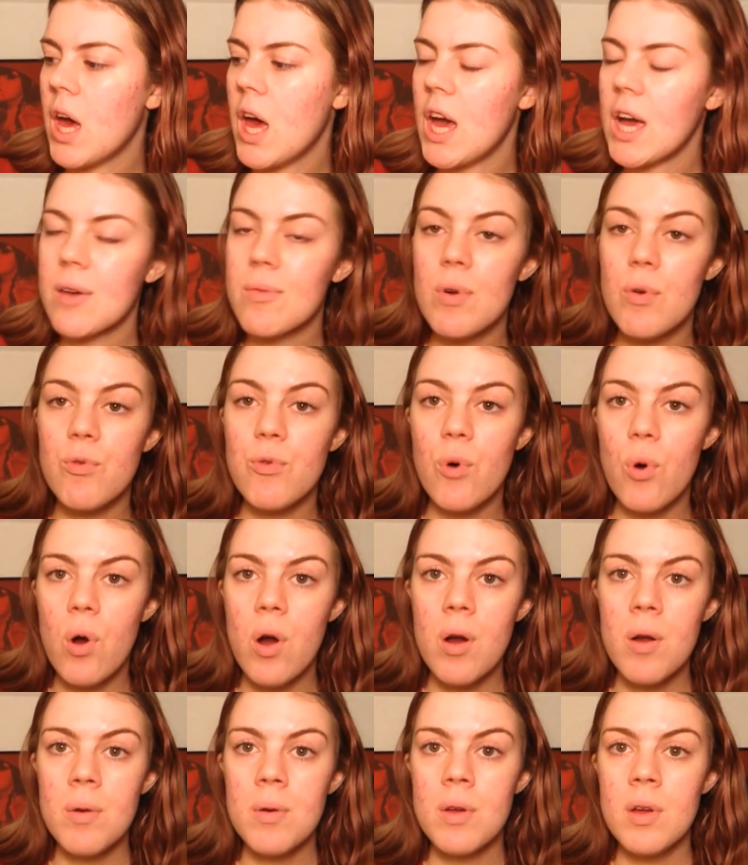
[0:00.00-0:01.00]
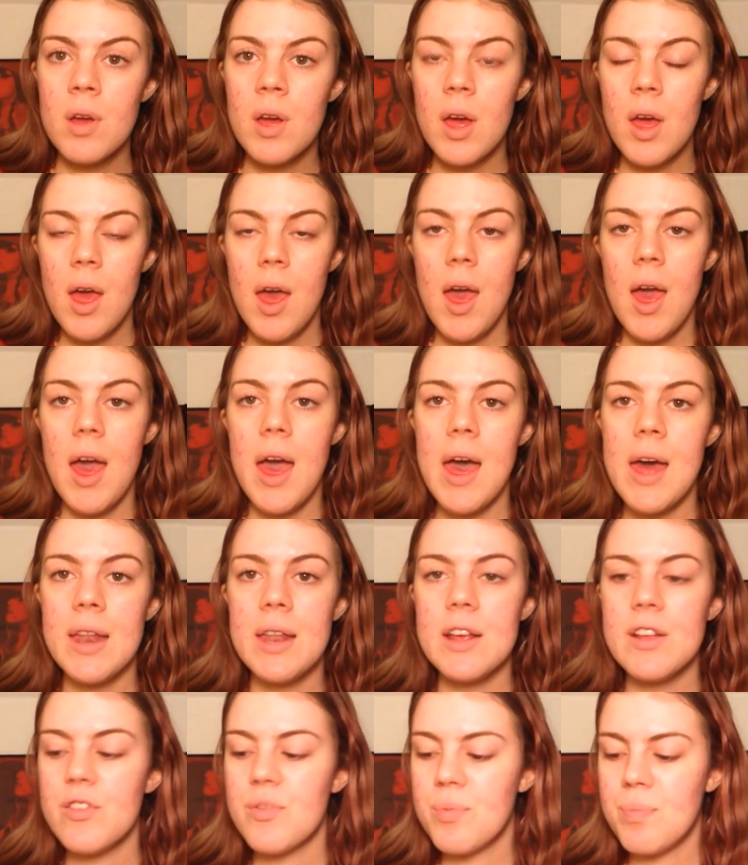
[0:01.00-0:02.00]
Aquaphor.
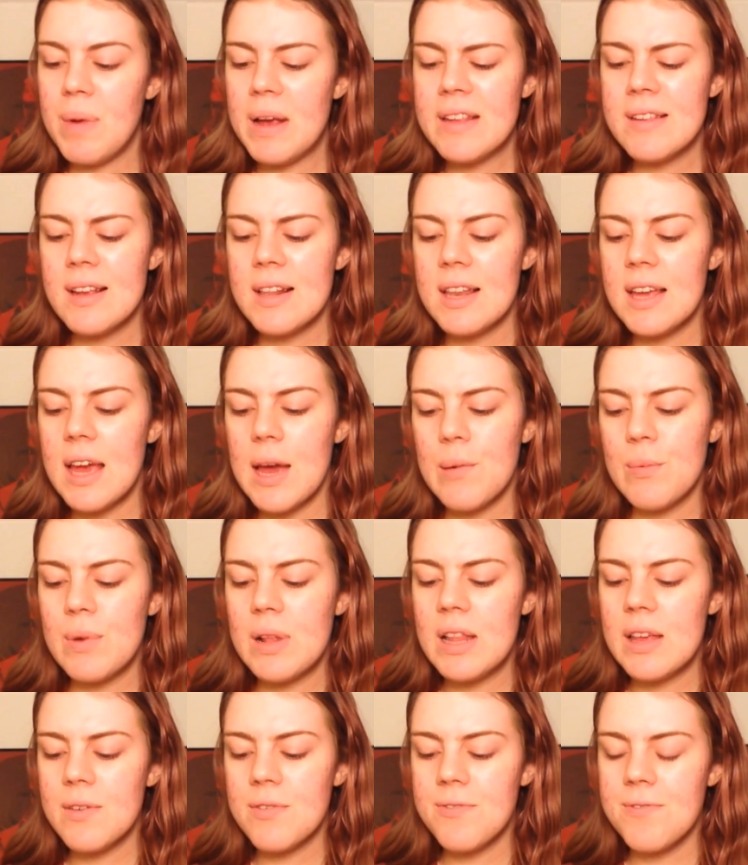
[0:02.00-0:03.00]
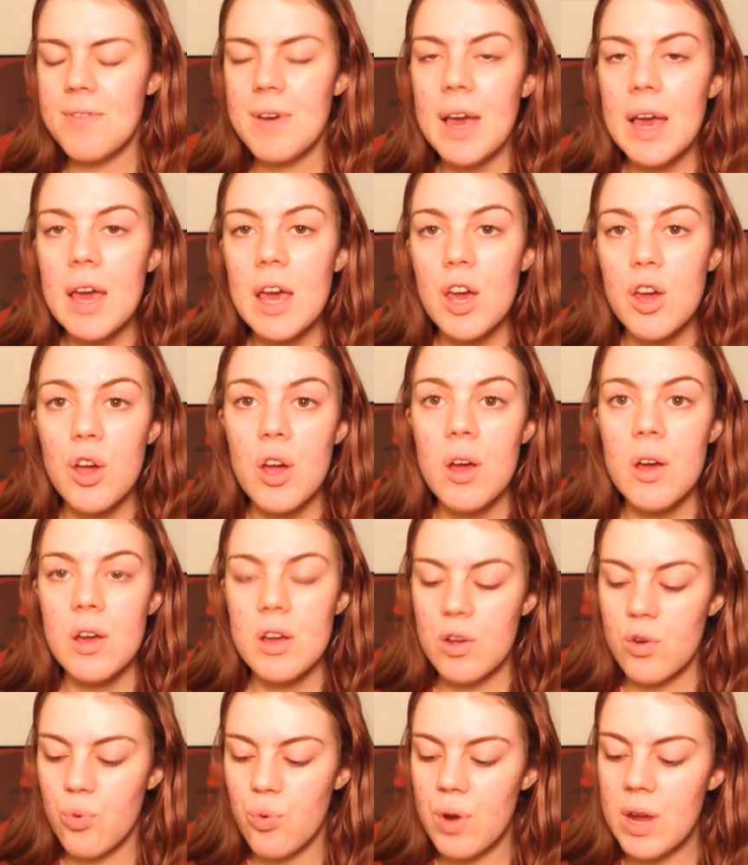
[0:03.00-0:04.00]
And it's basically a really thick
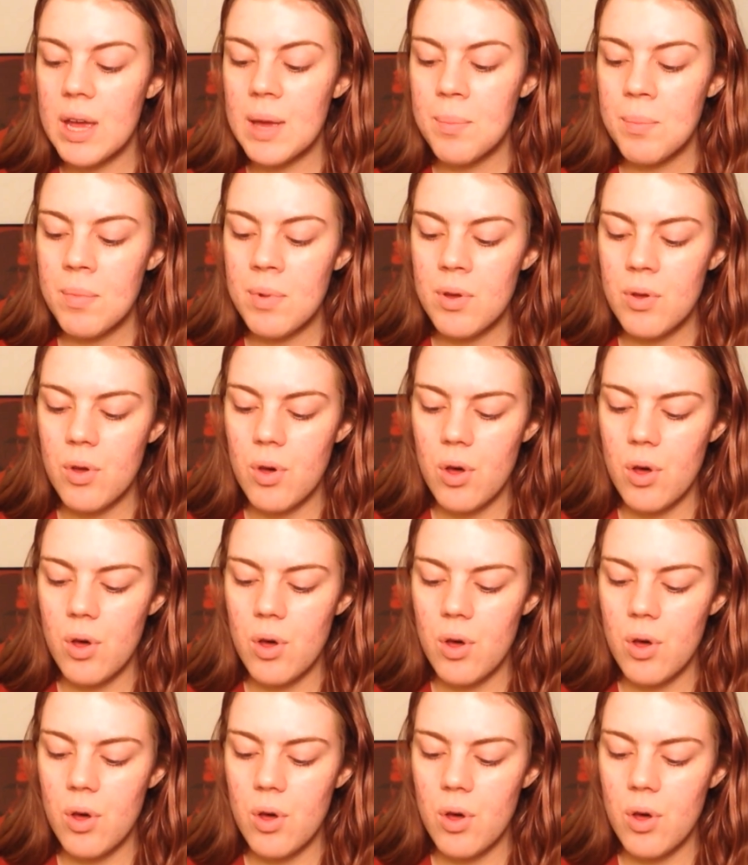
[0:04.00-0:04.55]
cream,